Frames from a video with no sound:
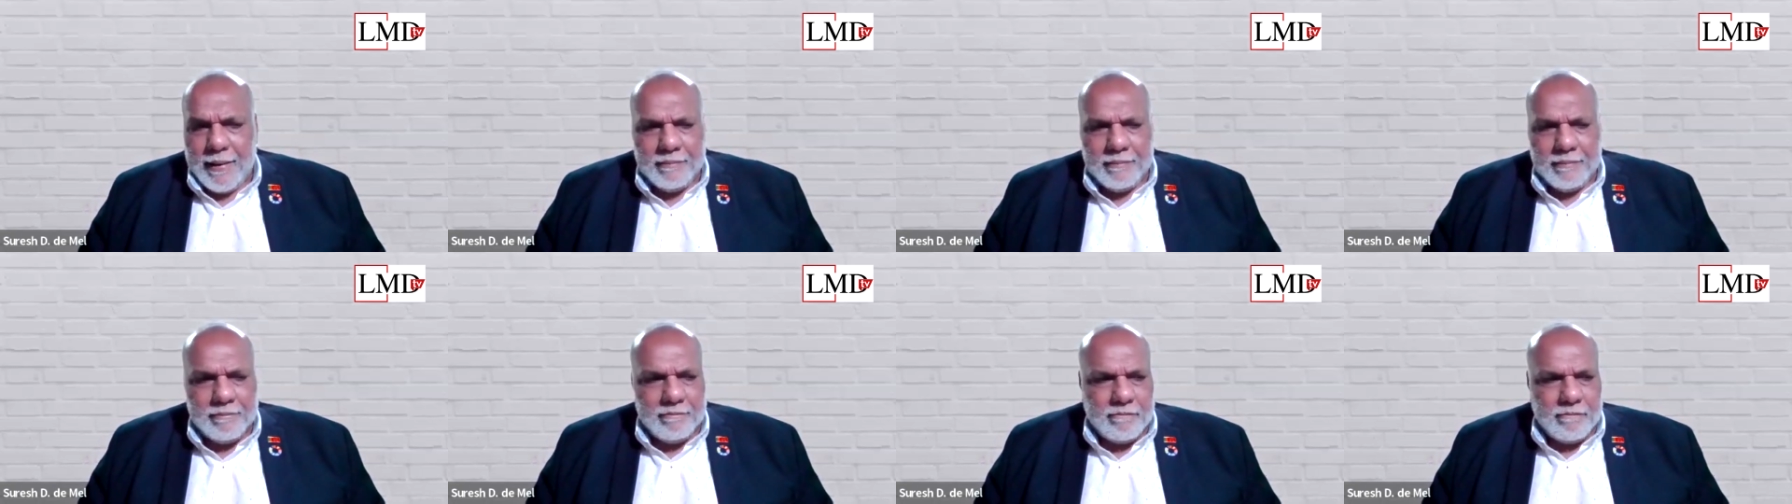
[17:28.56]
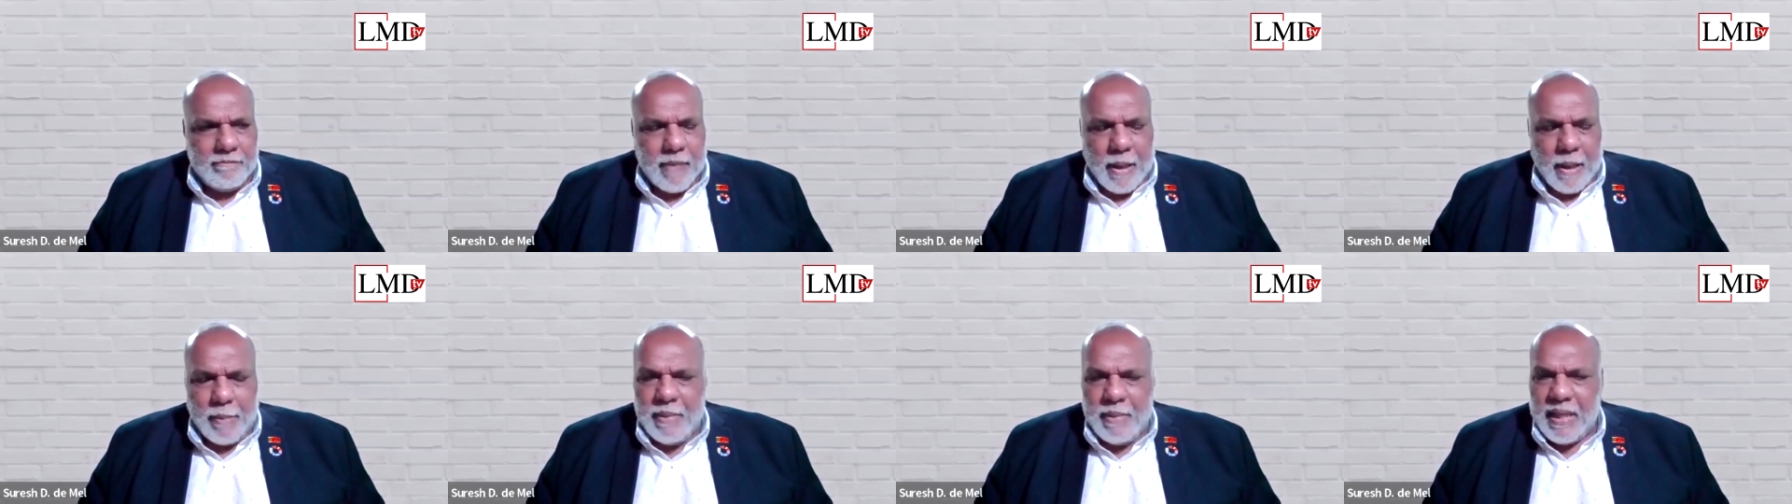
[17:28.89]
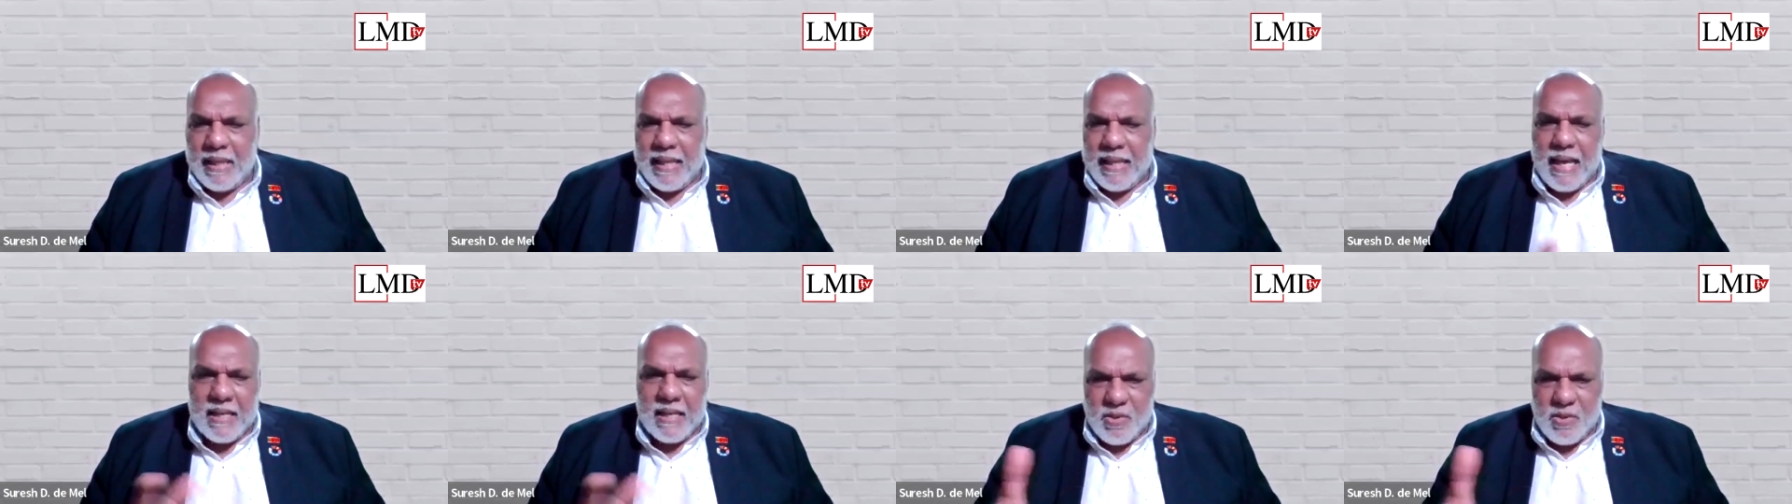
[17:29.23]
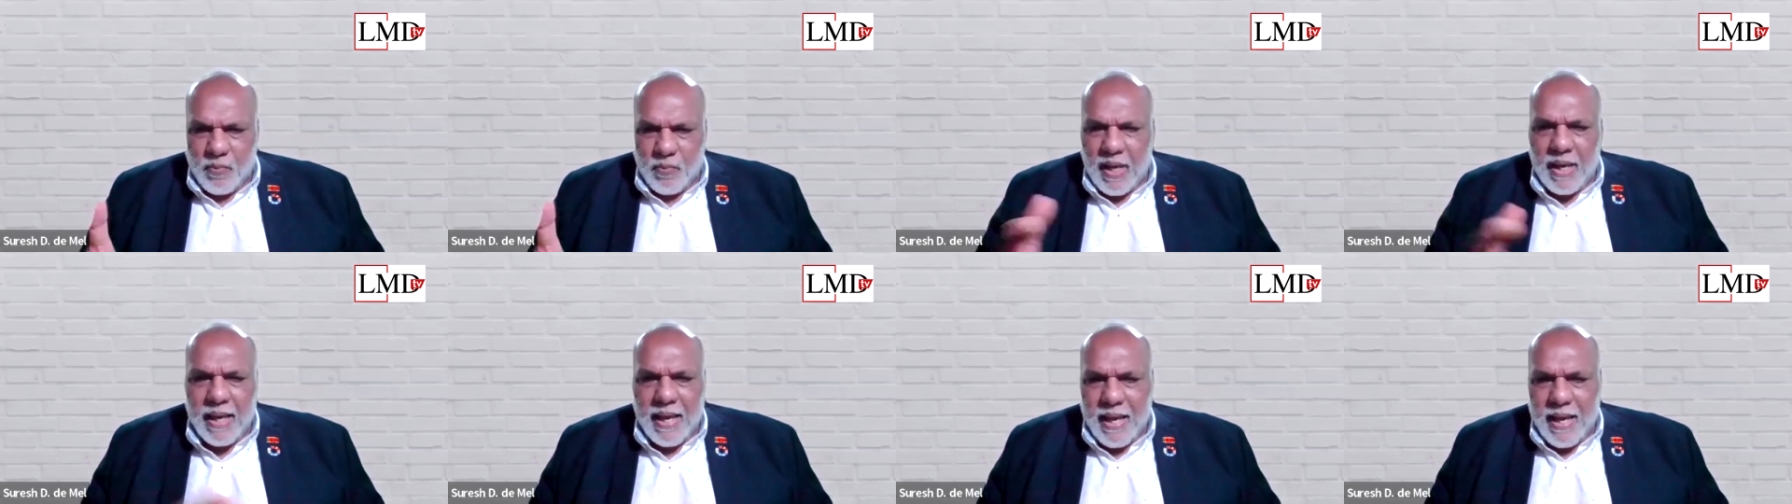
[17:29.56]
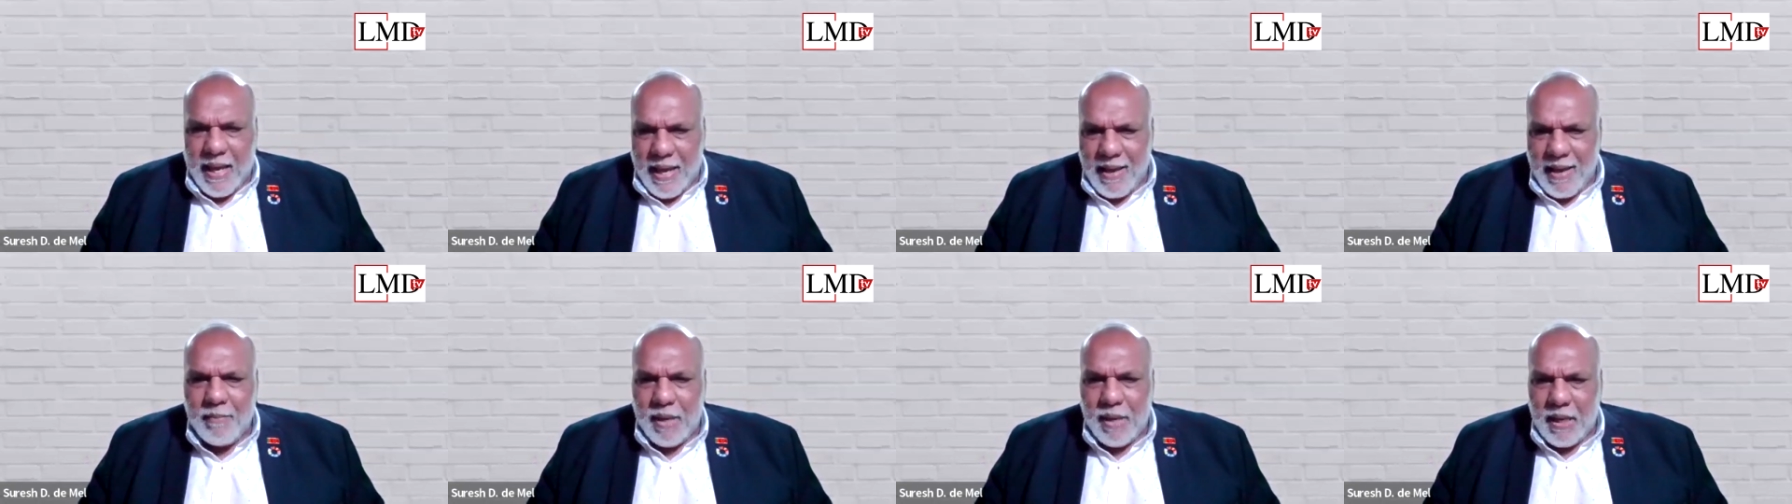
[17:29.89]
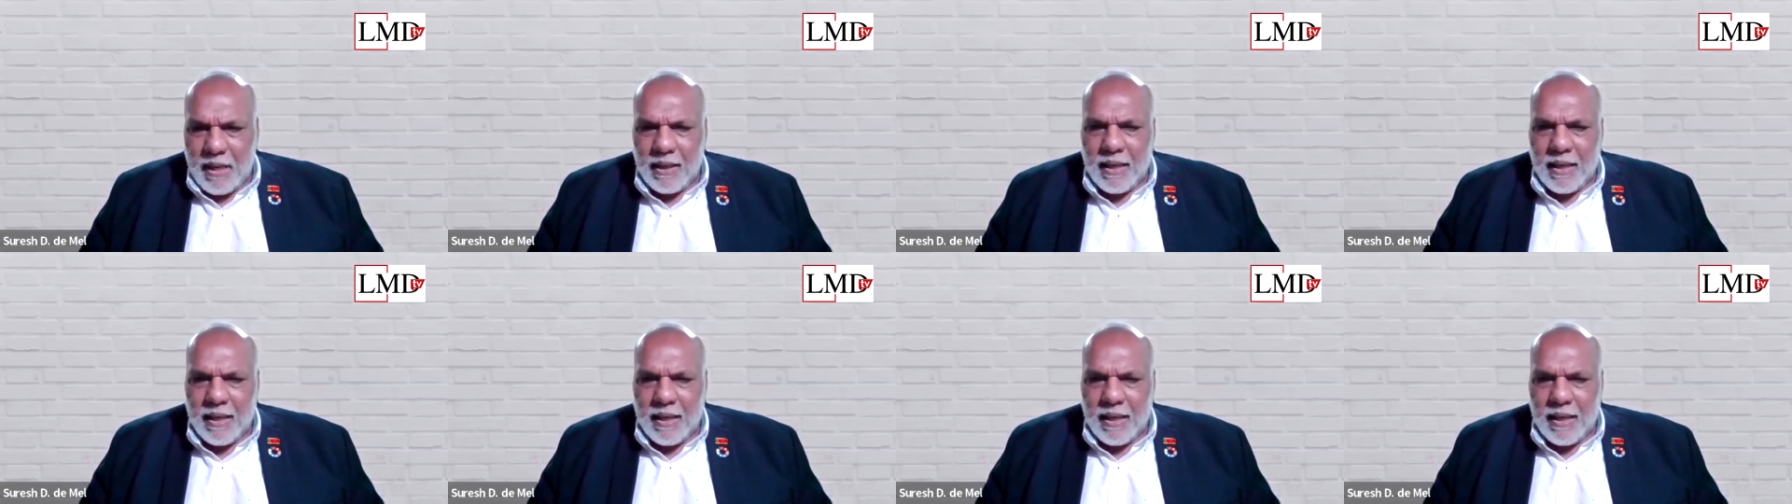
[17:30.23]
that's why I am